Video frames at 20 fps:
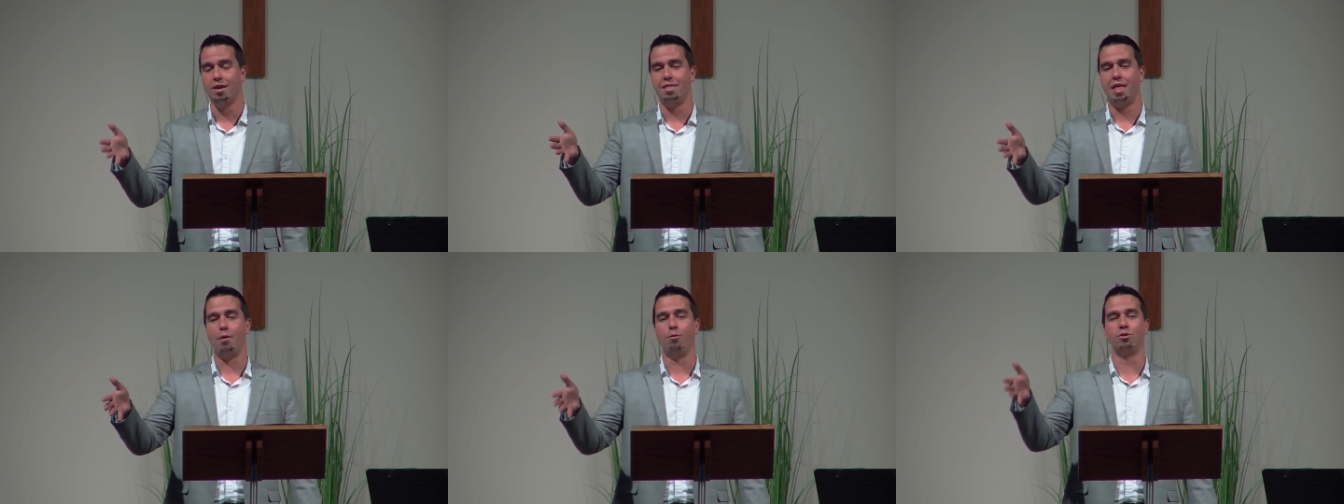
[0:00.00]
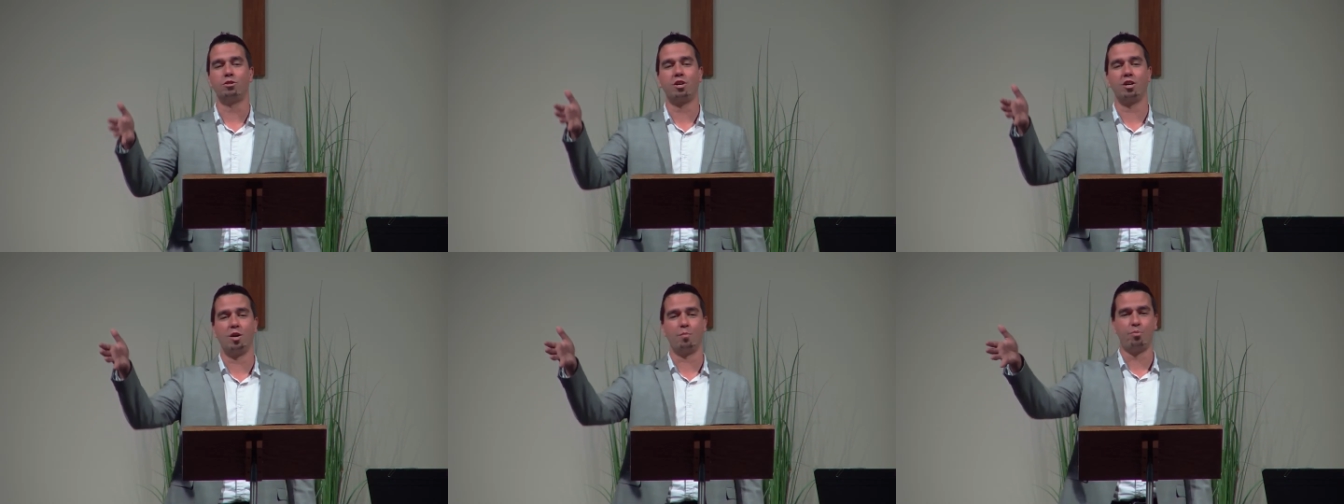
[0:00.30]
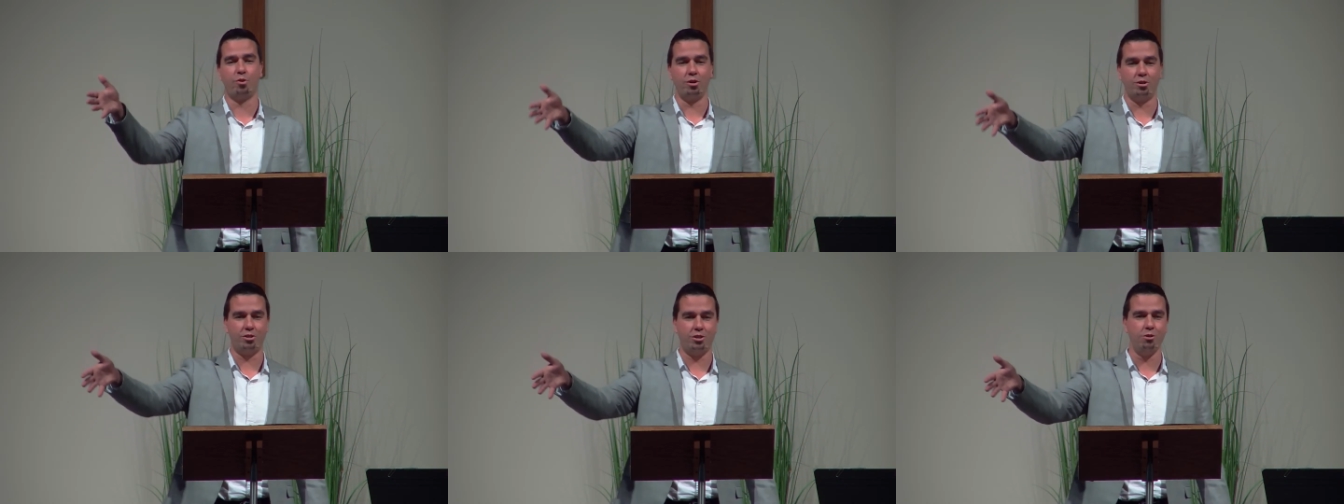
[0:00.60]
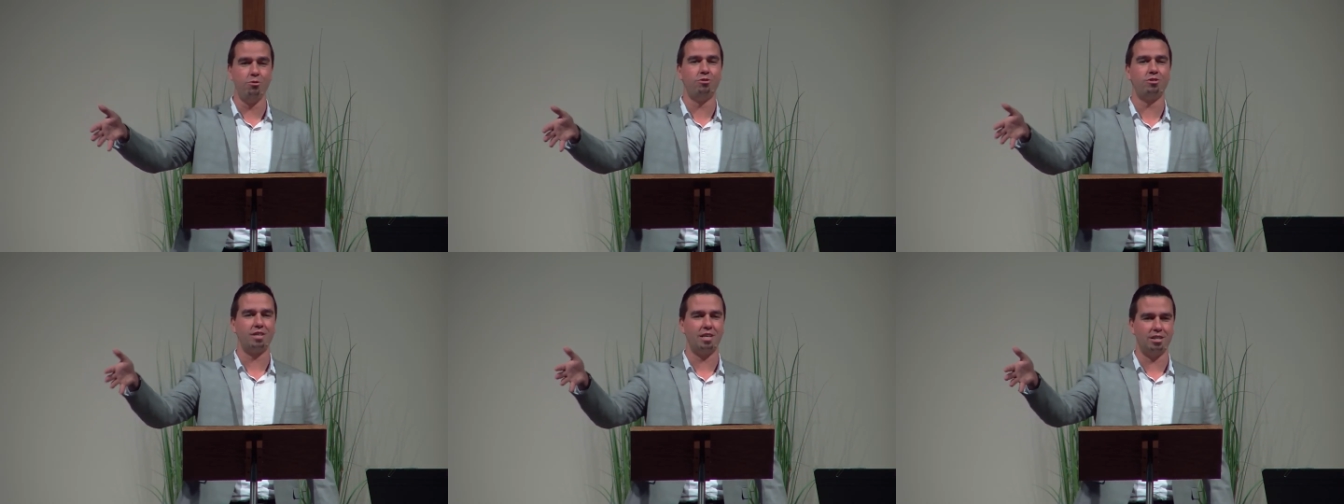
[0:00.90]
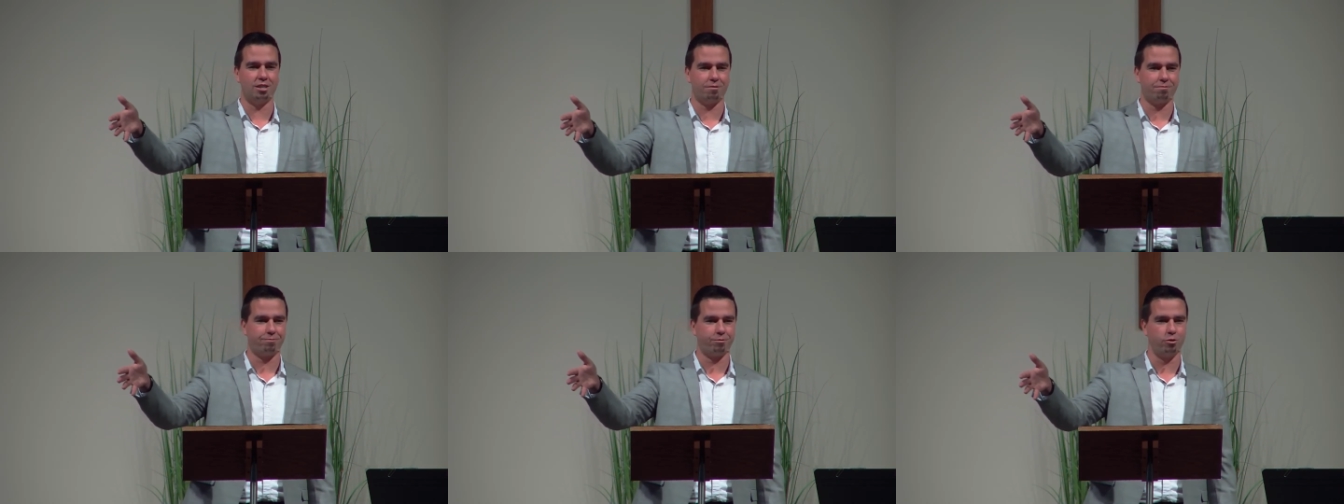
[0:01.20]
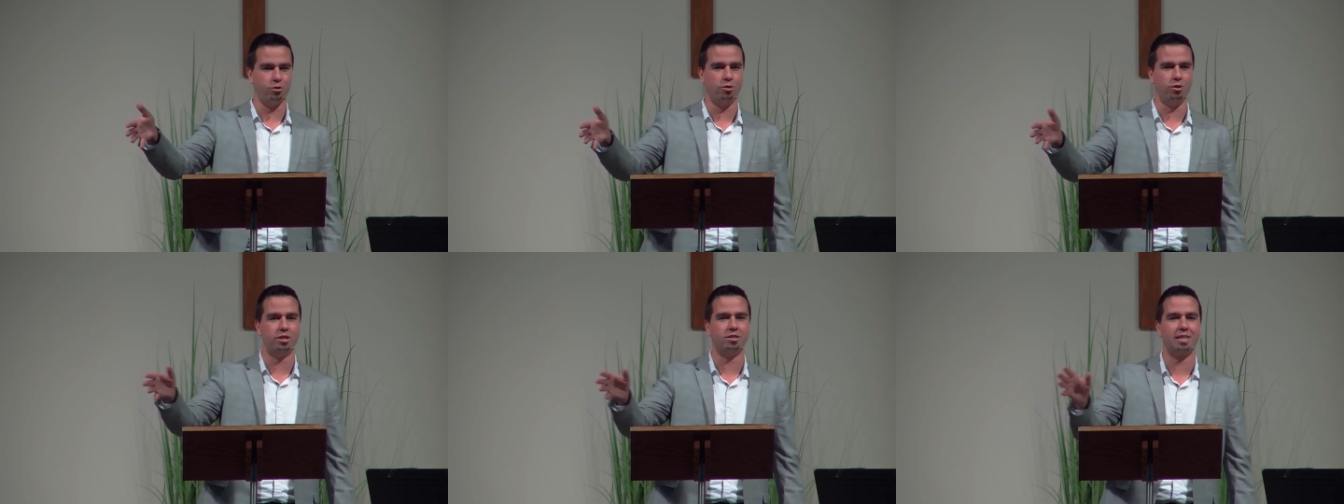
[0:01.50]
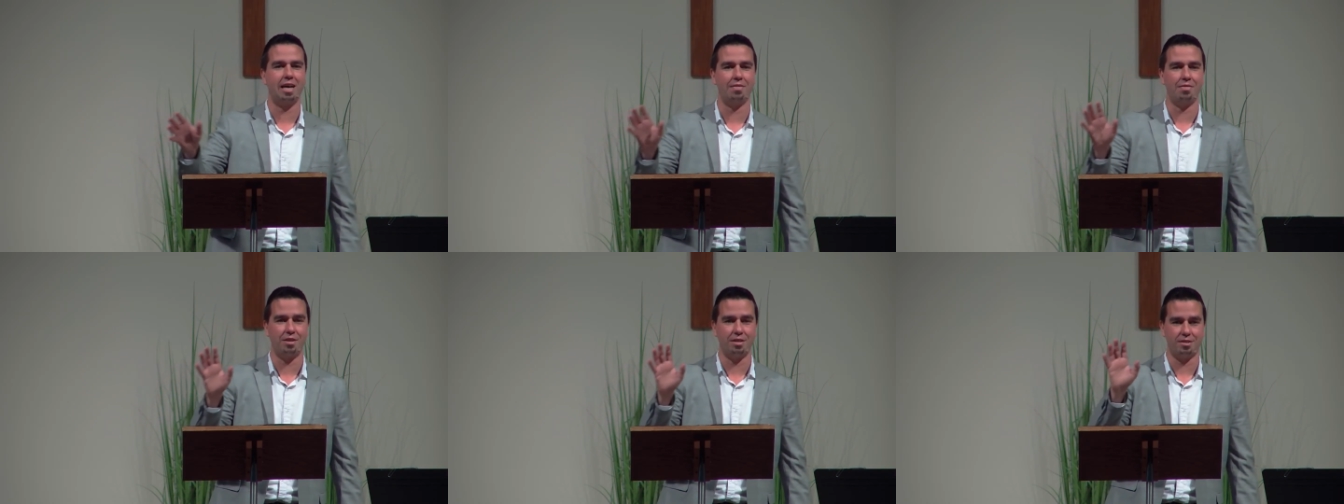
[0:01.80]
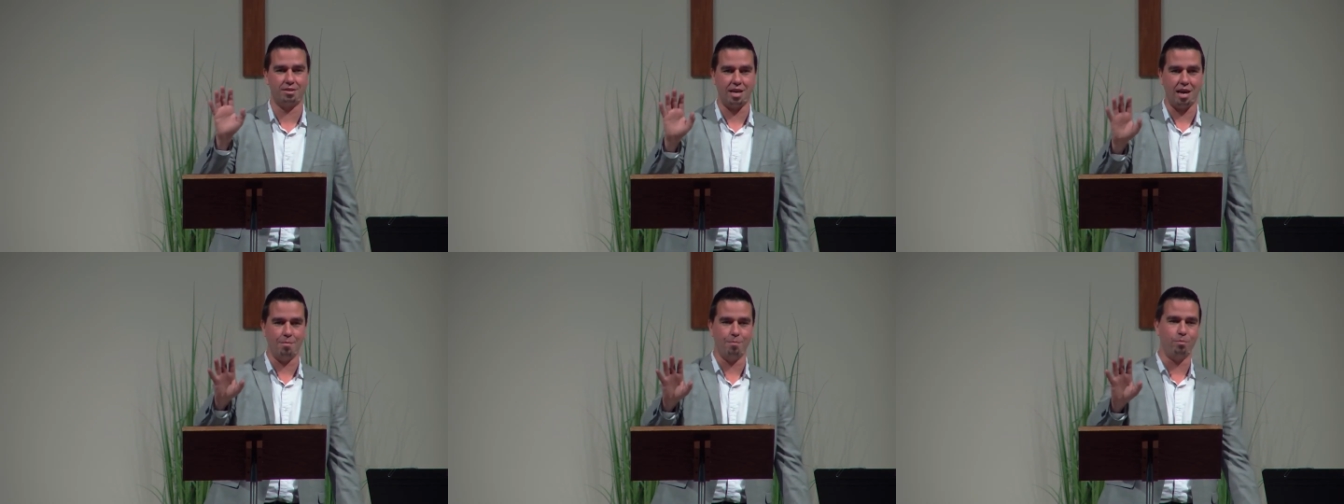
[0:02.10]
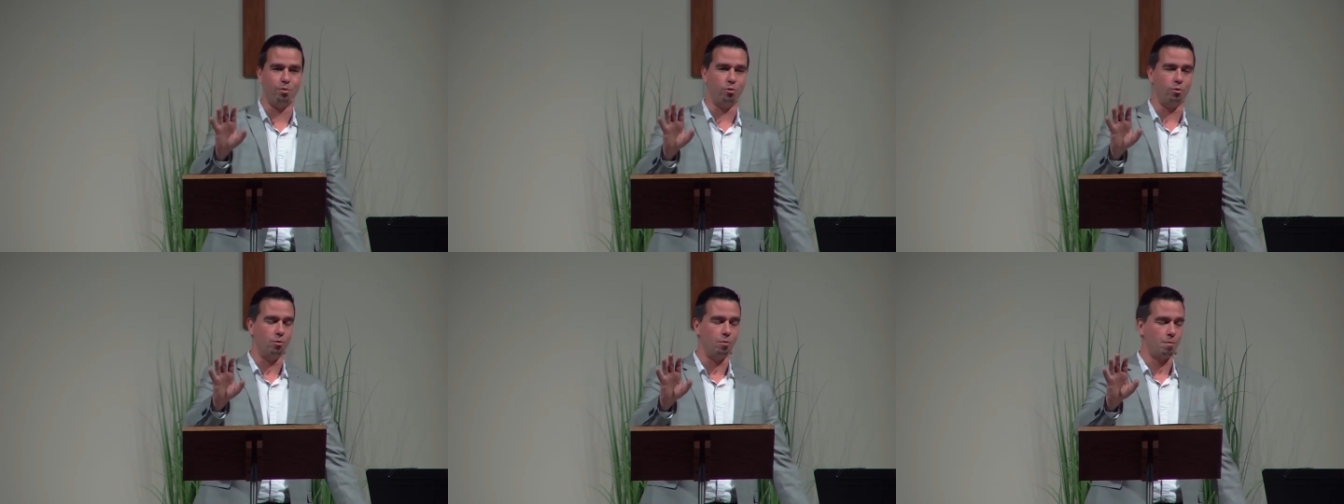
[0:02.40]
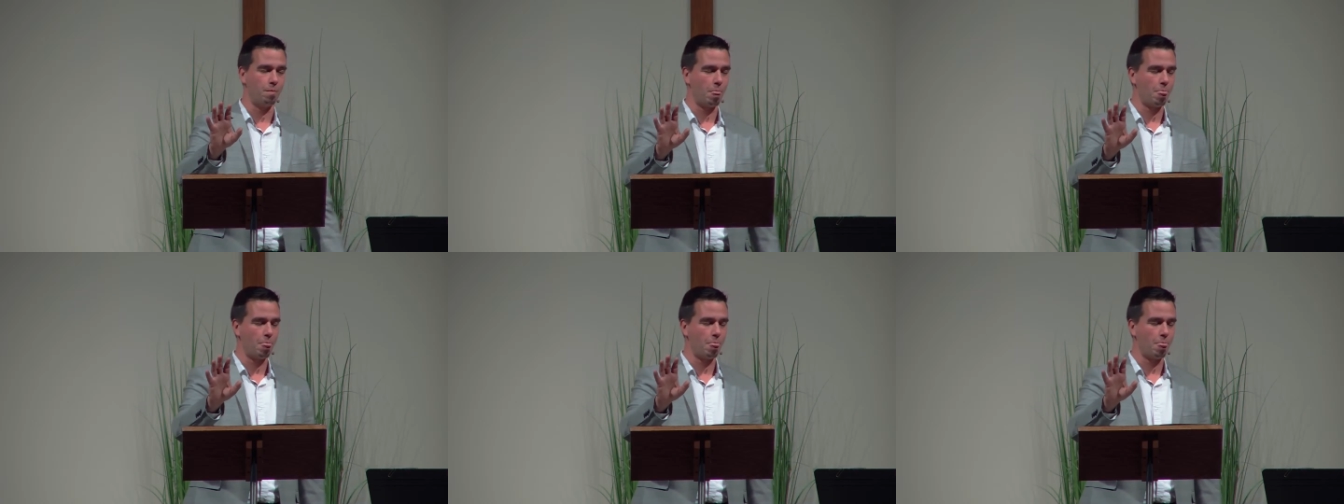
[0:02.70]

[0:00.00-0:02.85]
that was going to produce its fruit is that the temple,